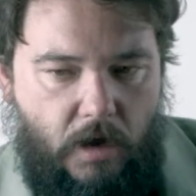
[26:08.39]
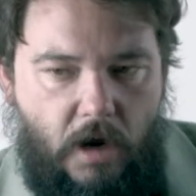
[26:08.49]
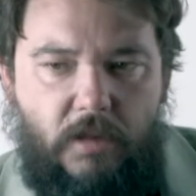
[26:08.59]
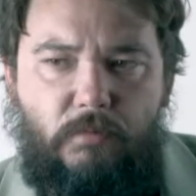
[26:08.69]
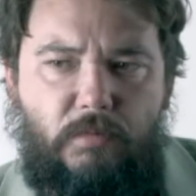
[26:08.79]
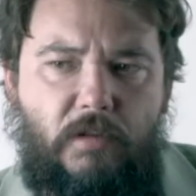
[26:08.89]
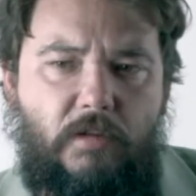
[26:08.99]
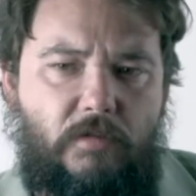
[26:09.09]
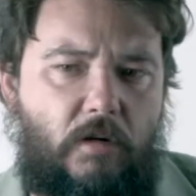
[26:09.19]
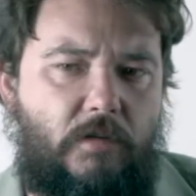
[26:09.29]
I think this
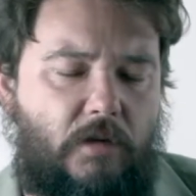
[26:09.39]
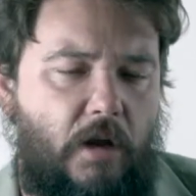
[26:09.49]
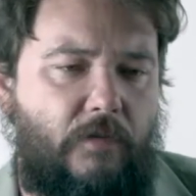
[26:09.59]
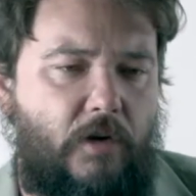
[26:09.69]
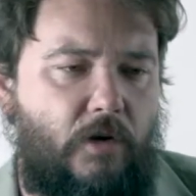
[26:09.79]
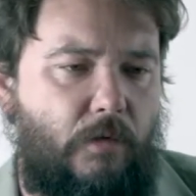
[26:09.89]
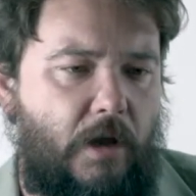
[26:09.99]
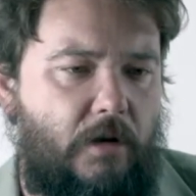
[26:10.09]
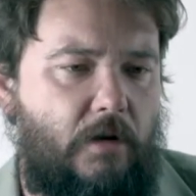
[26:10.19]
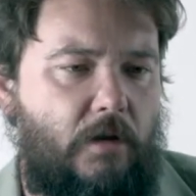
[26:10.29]
card is kind of
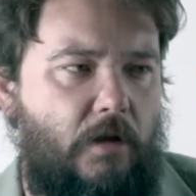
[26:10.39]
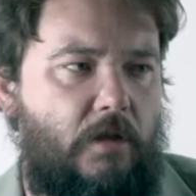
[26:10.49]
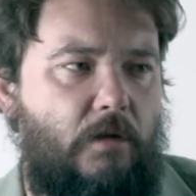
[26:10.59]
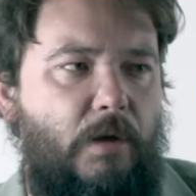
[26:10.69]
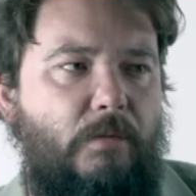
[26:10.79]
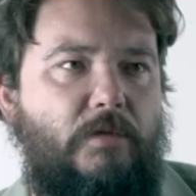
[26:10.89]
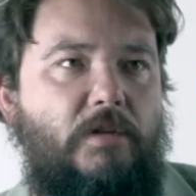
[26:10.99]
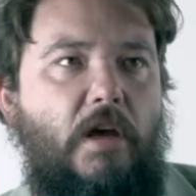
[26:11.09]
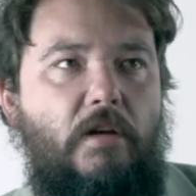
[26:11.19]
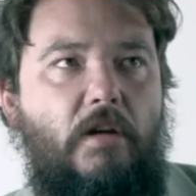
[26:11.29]
underrated. I think people
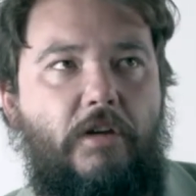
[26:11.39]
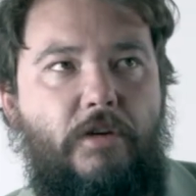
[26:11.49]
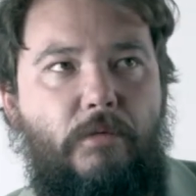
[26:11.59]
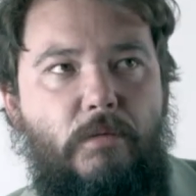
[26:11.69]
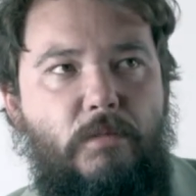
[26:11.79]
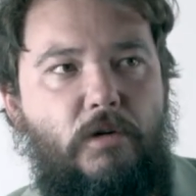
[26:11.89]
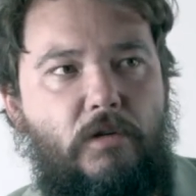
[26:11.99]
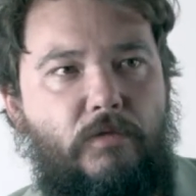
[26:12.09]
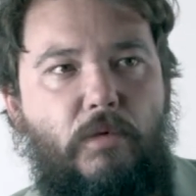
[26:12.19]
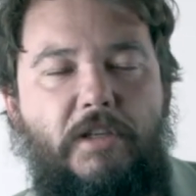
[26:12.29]
tend not to
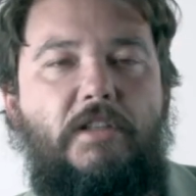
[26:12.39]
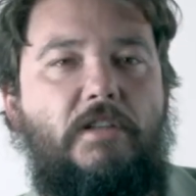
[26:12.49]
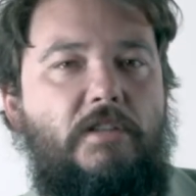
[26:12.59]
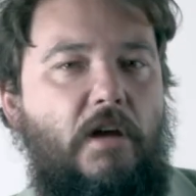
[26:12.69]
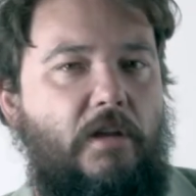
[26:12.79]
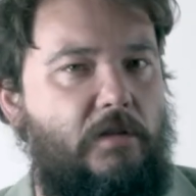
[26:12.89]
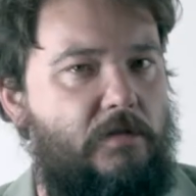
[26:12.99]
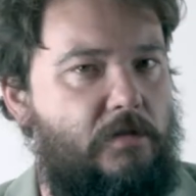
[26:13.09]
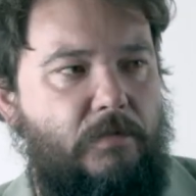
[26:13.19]
remove Rhystic Studies.